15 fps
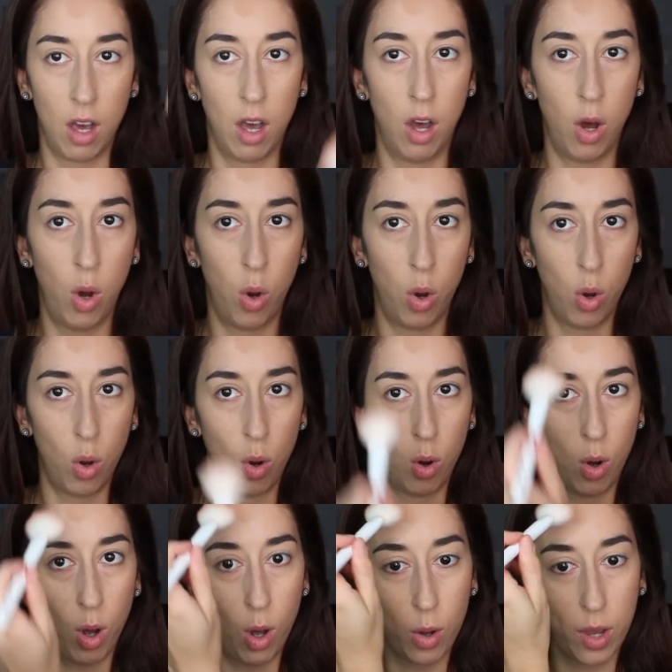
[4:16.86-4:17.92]
Oh,
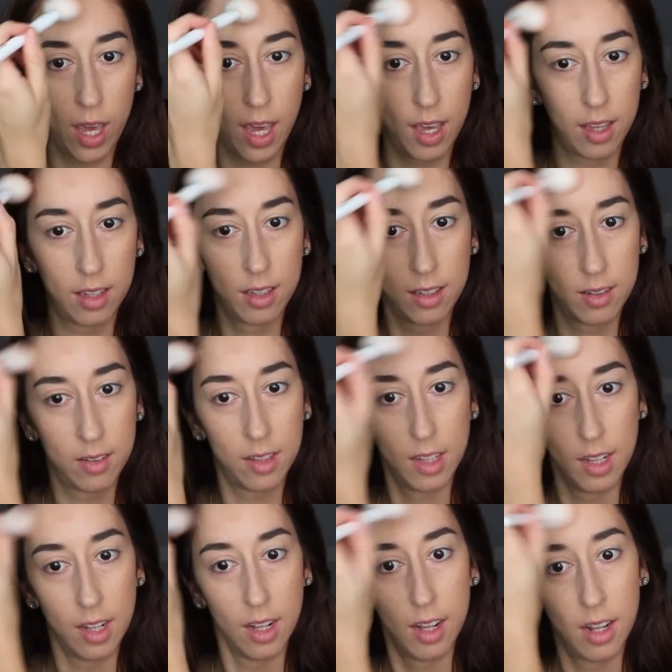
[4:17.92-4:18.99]
okay.
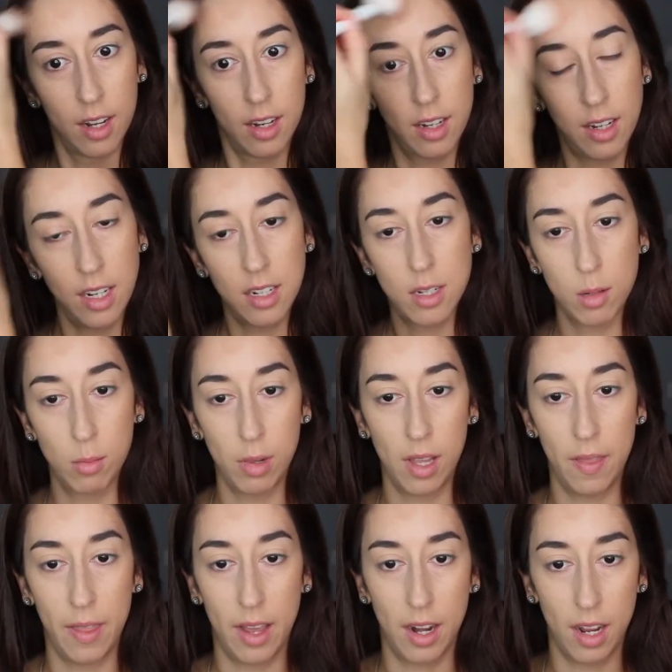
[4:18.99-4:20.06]
Need to
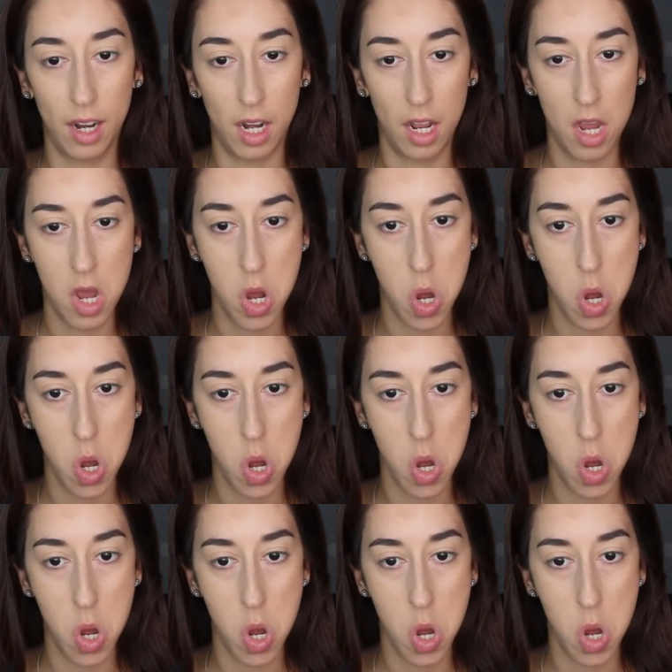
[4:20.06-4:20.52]
blend that in.